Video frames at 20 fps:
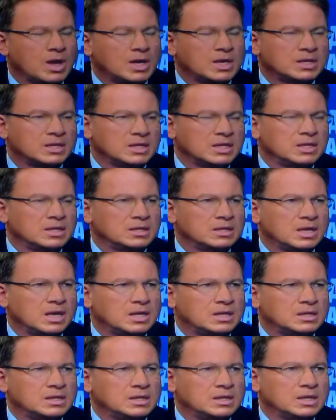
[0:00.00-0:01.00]
I gleaned
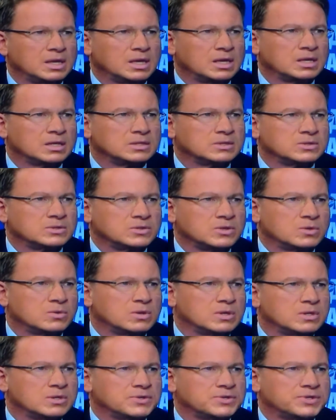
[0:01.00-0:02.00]
that he has no
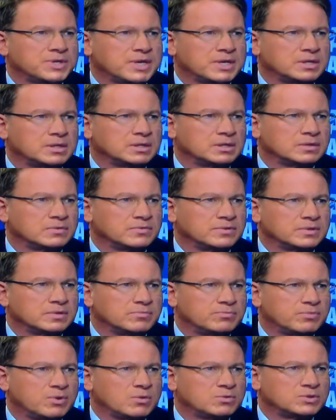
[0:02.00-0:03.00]
understanding of the
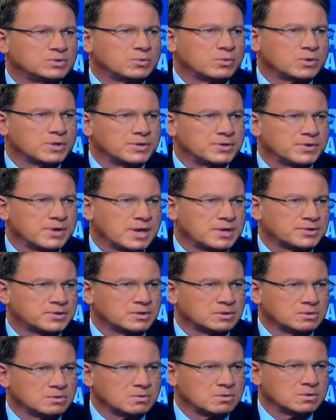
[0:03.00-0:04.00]
post-war
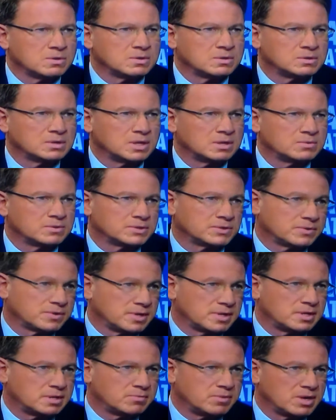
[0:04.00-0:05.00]
international order that was
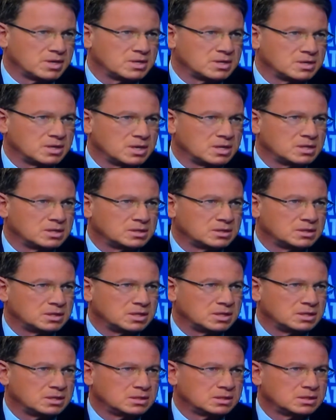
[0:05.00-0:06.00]
created by the United
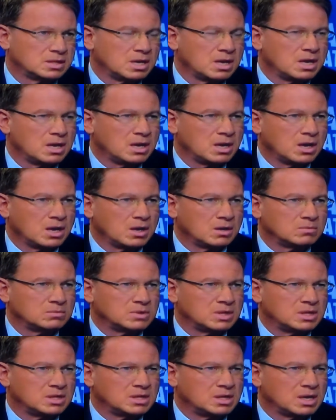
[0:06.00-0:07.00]
States,
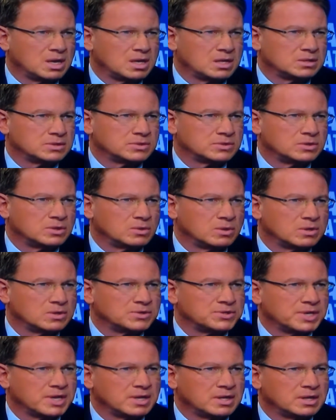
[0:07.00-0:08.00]
that he has no
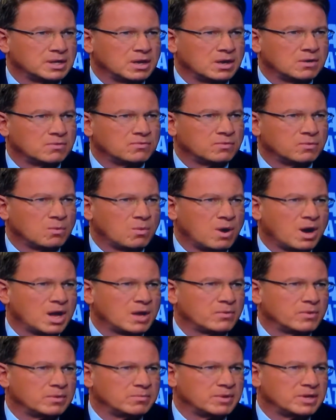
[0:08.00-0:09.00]
understanding of why
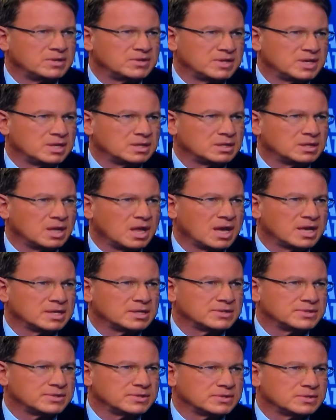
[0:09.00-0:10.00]
we maintain
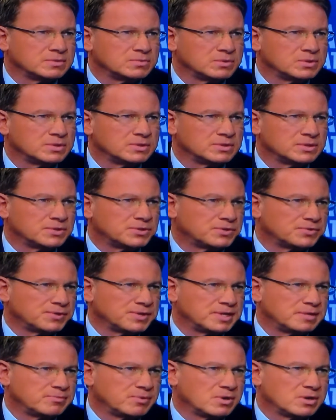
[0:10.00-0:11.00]
alliances with such
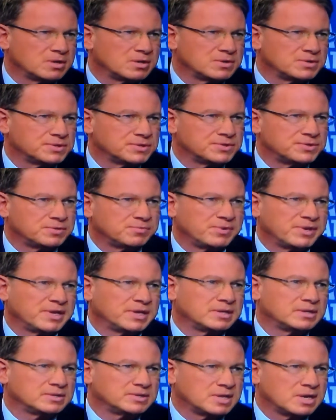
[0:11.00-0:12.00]
treaty partners as
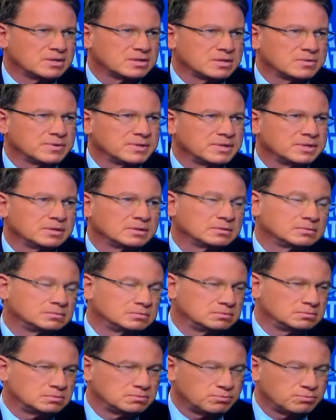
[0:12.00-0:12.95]
Japan, South Korea,